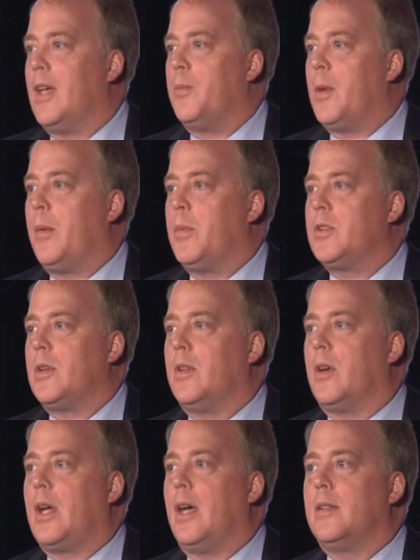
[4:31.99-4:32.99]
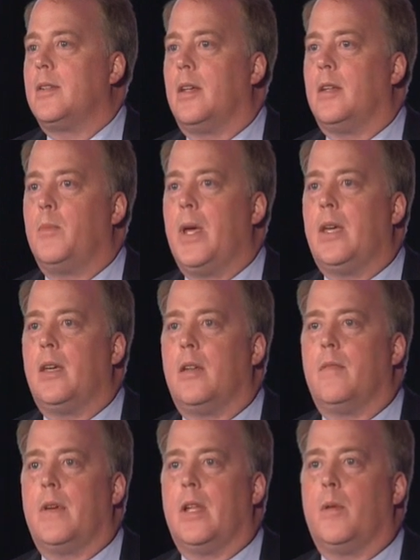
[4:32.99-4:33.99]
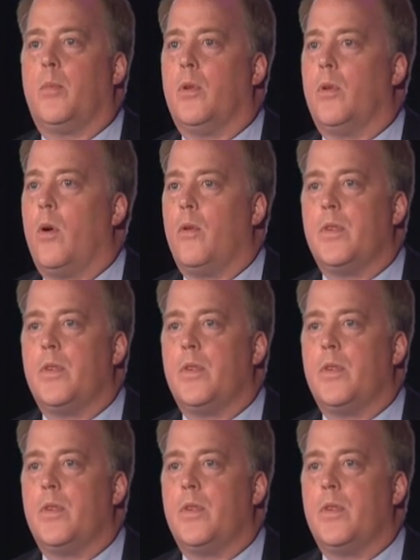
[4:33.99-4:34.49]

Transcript: at publishing their content and making it available